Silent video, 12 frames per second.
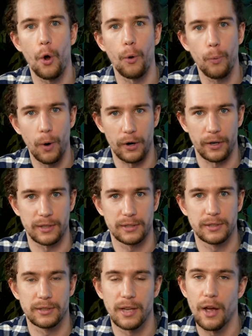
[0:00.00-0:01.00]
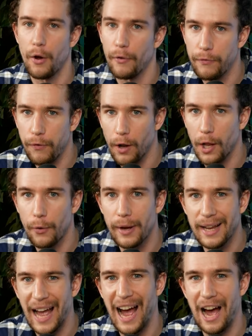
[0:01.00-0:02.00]
works,
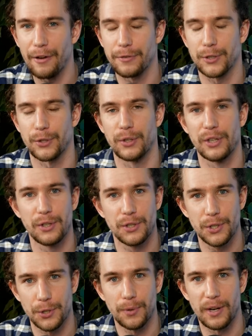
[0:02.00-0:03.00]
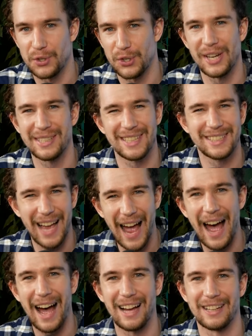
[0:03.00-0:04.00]
following after Yeshua Jesus
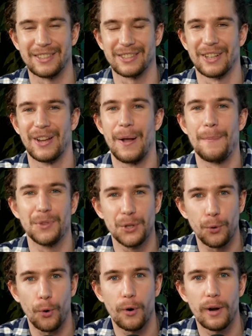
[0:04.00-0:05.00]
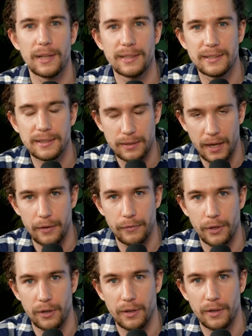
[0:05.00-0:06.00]
as your
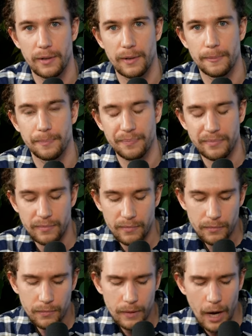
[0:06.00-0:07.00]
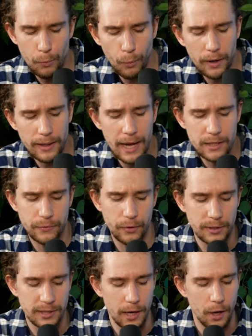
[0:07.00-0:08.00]
Savior. And one last
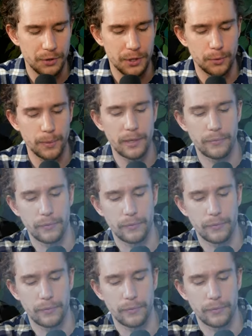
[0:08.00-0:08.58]
verse that I'll just read